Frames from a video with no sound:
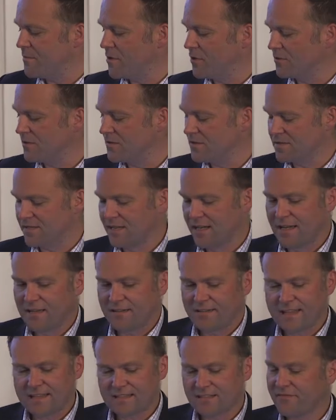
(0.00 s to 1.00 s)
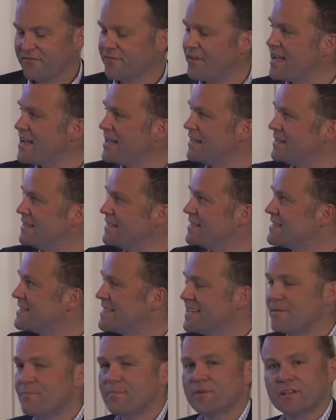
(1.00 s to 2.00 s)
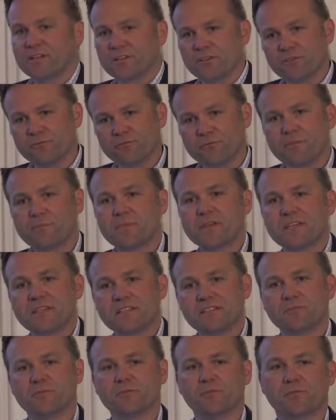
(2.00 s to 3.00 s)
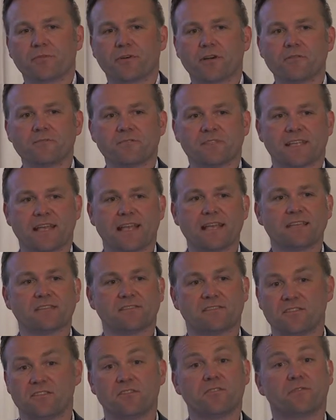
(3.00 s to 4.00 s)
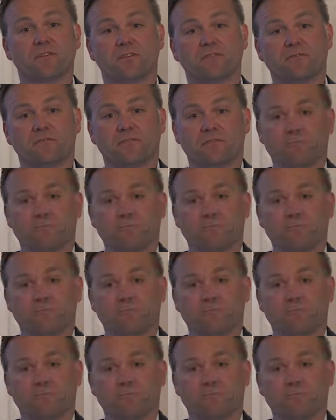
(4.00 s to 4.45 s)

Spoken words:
models. There's a fairly typical repeatable process that you can